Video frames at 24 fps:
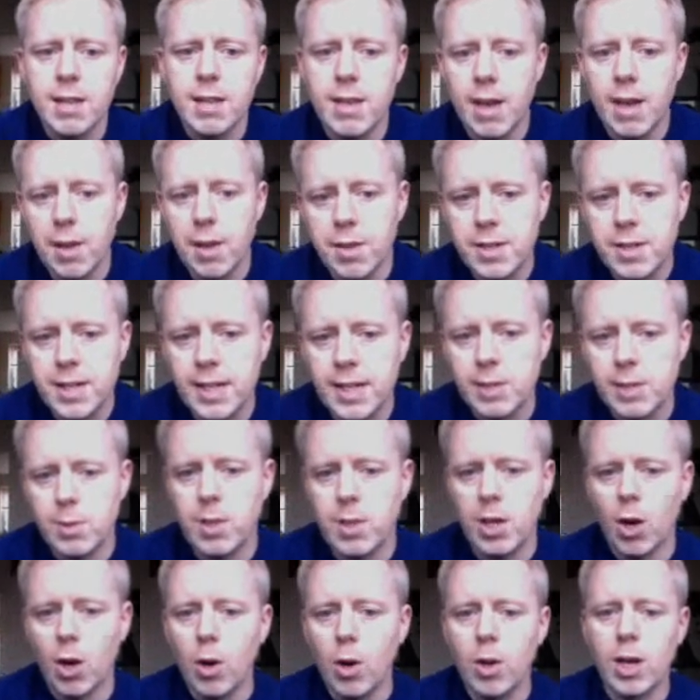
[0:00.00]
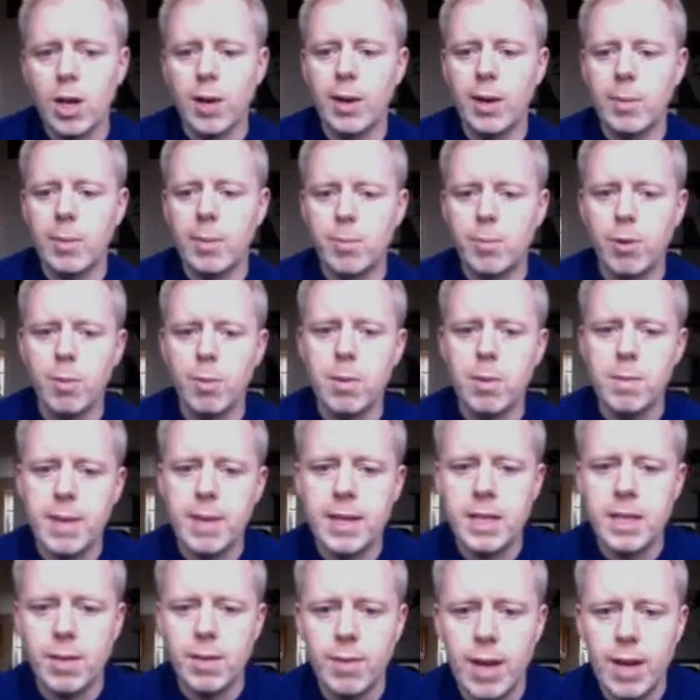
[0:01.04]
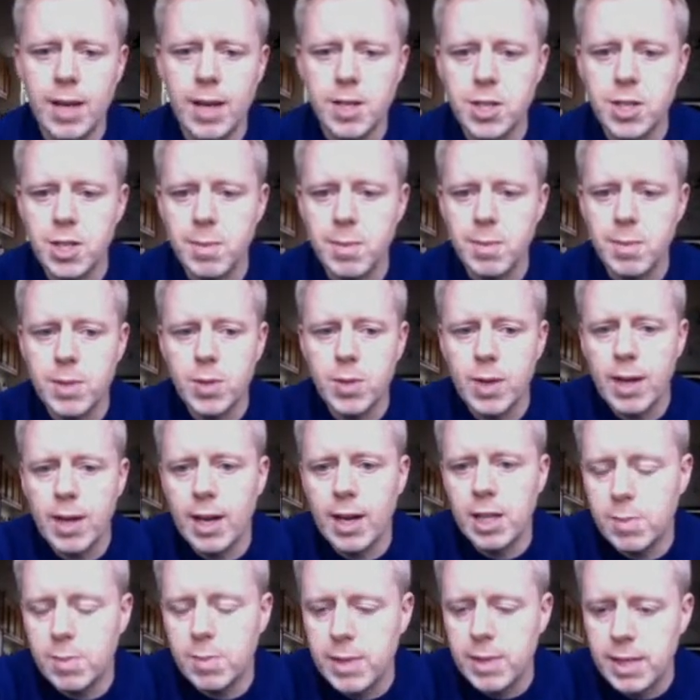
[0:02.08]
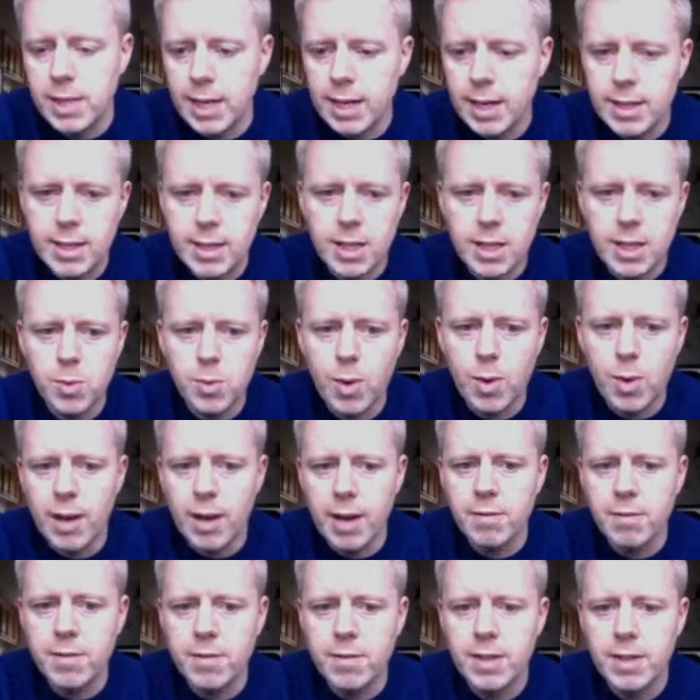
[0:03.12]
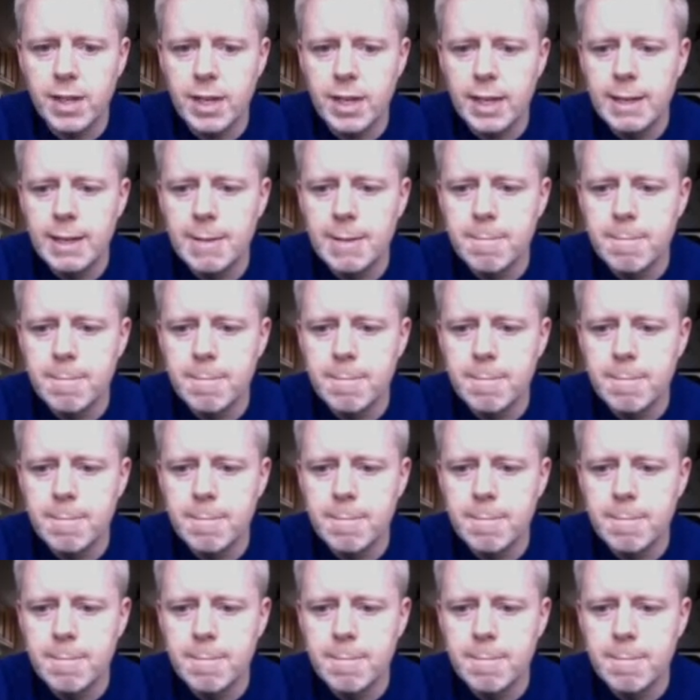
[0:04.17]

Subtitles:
the other deals with the ongoing problematic relationship between a husband and his wife.